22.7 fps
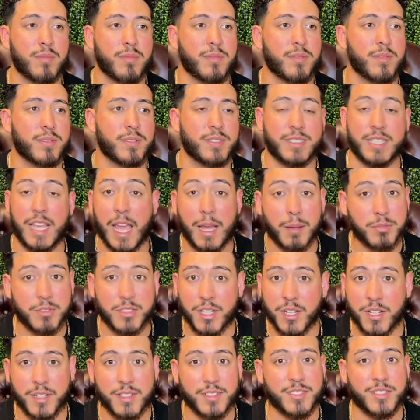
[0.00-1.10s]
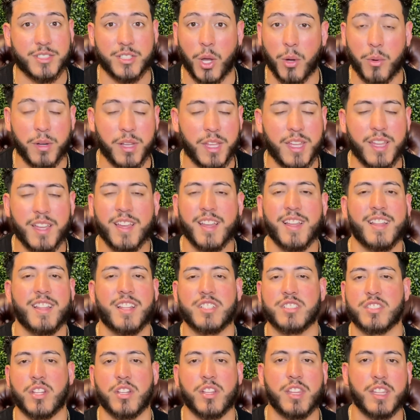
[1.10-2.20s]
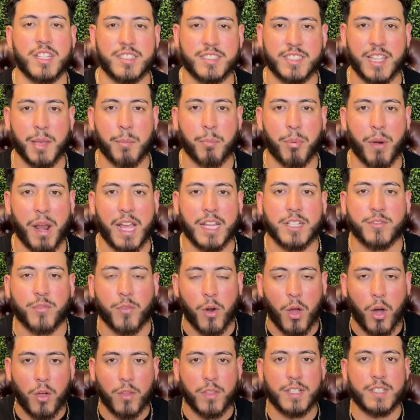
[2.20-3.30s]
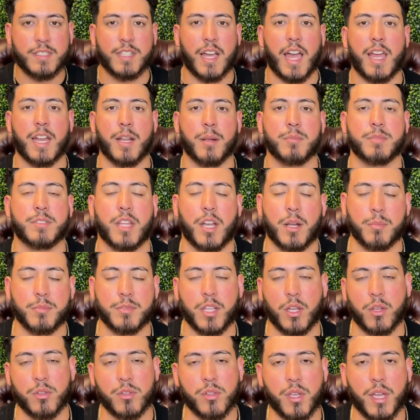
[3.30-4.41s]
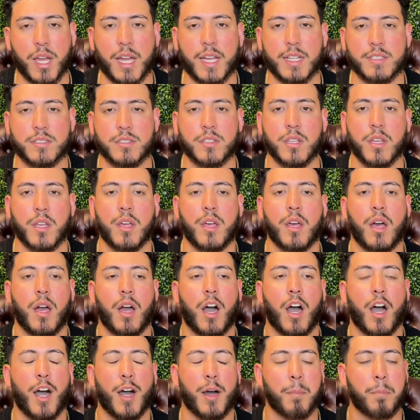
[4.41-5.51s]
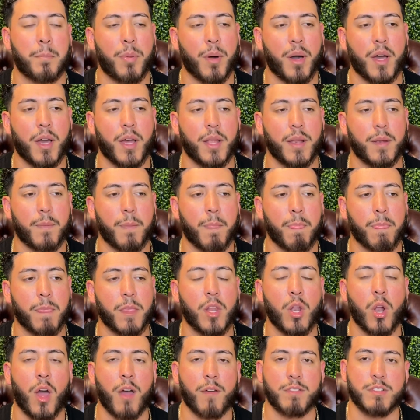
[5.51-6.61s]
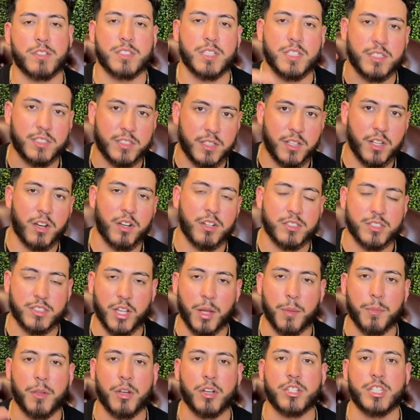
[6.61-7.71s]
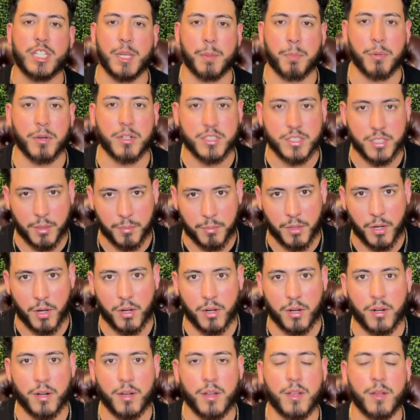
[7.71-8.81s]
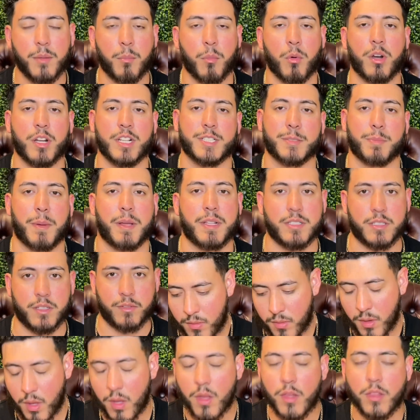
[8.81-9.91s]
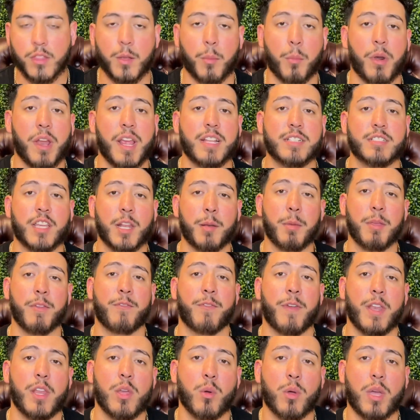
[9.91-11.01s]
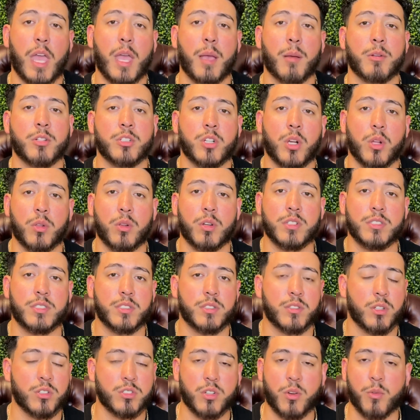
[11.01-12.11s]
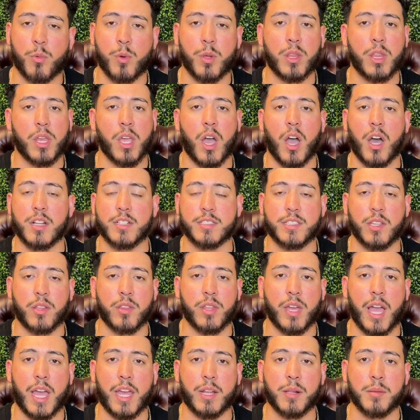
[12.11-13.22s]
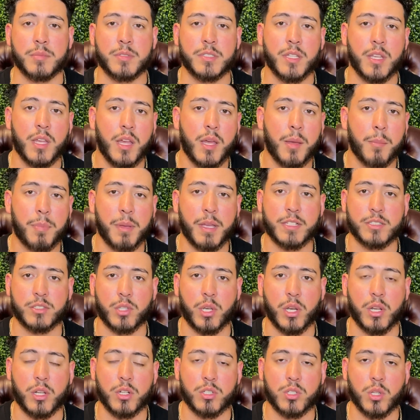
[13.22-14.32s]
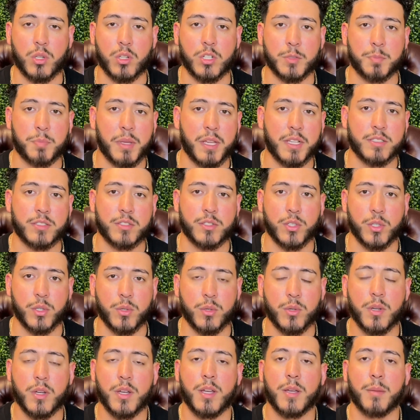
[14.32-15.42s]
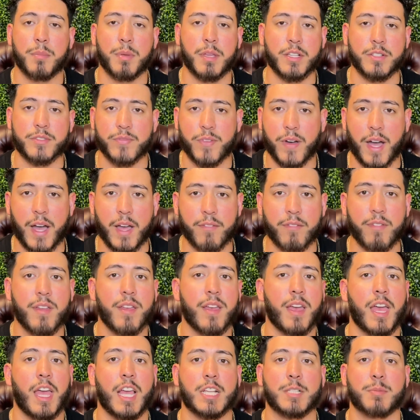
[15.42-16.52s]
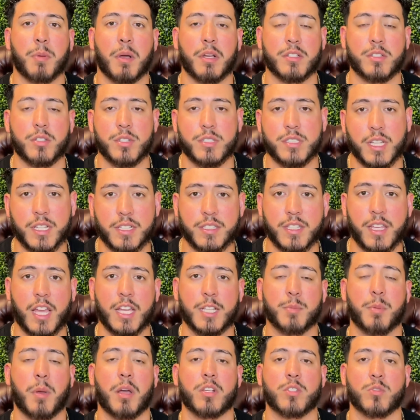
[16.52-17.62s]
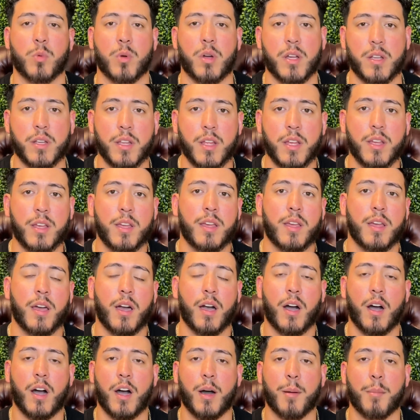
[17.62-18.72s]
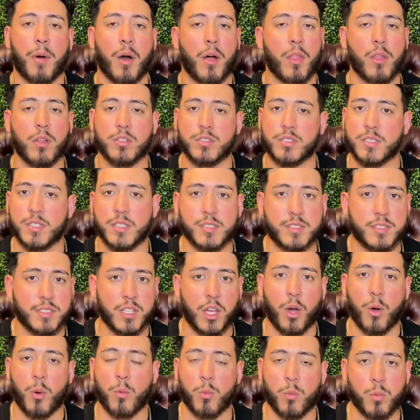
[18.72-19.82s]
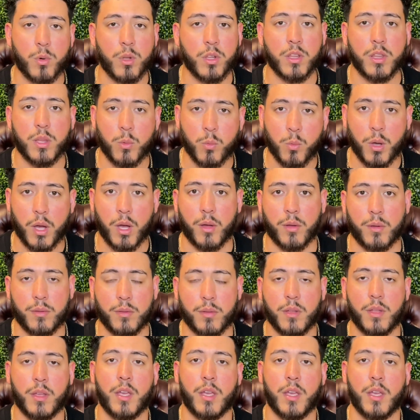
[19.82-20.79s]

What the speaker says: Samsung, Sony. There's literally the same brands for all these items that I'm telling you guys, but obviously there are some that are cheaper, some that are more expensive. Number 8 is going to be video game controllers. Those are really hot selling items. PS3 controllers, PS2, PS5, Xbox 360, Xbox One, all those sell really well.